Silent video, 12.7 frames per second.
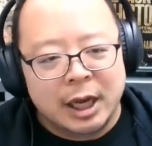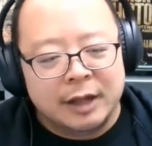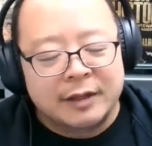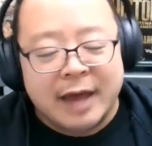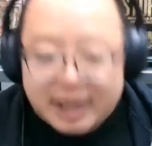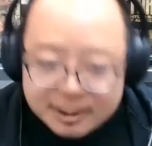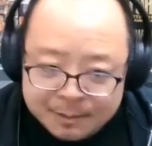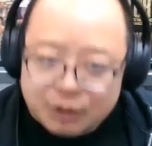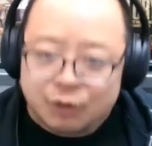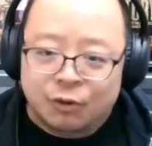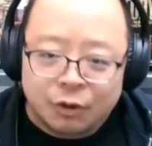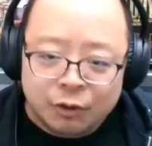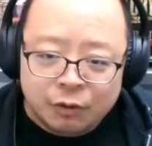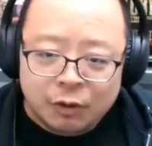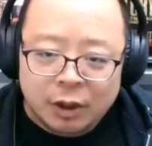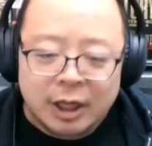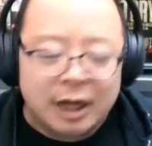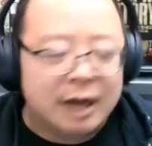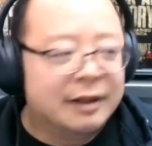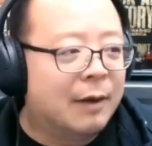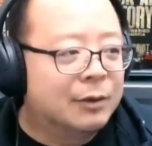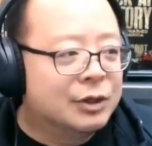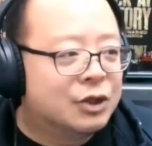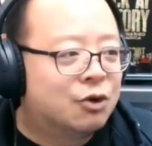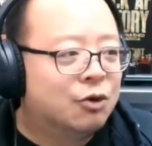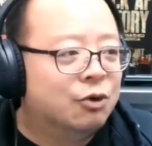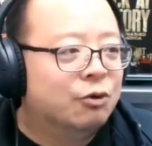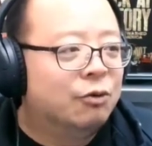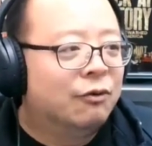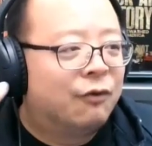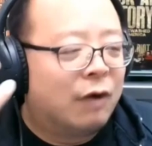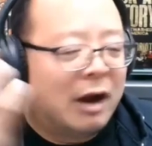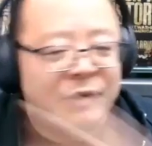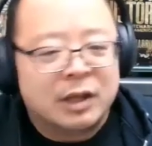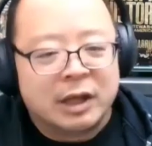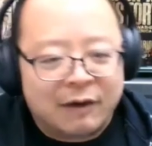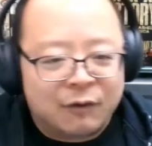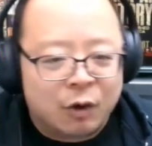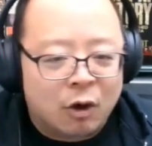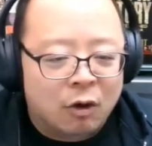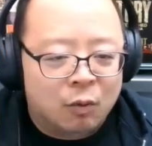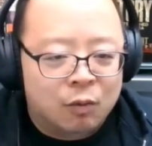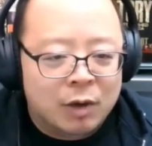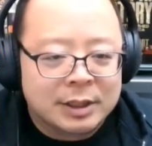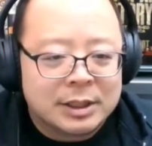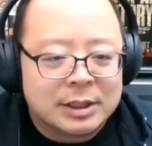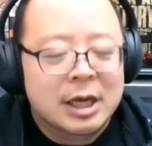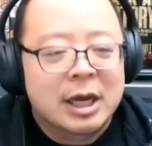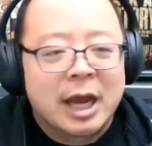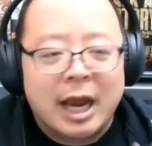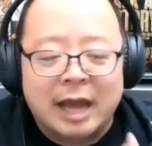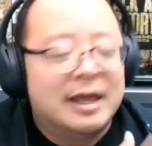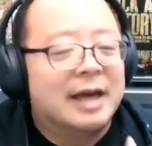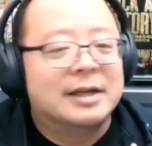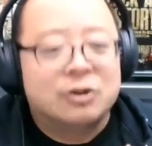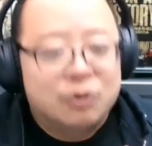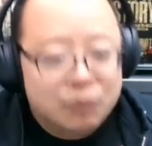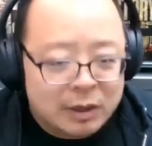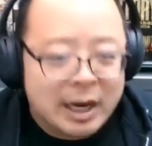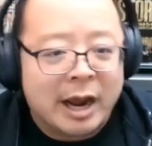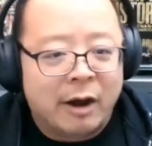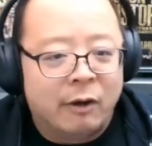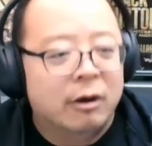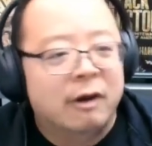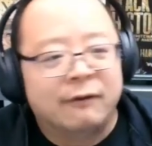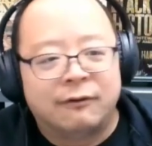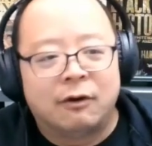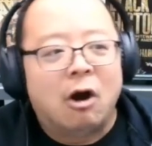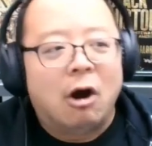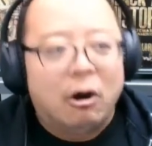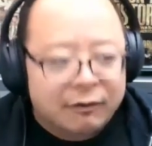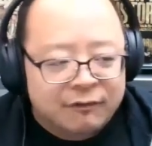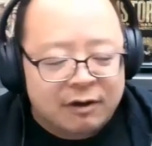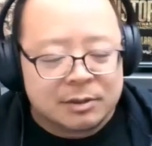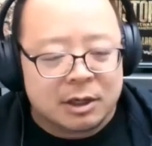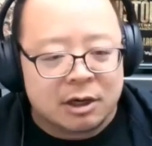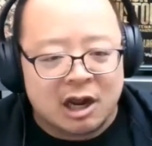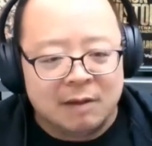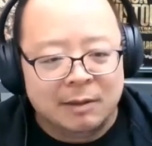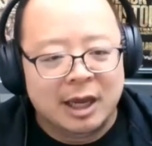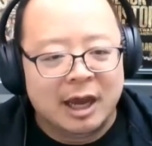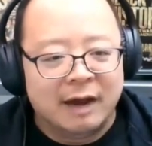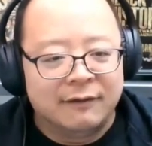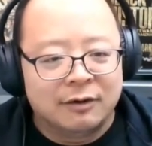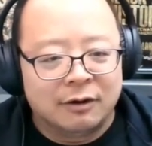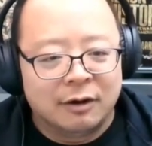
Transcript: That has been true. That was true for Everything Ever All at Once. And that is true now for all the films that are coming after.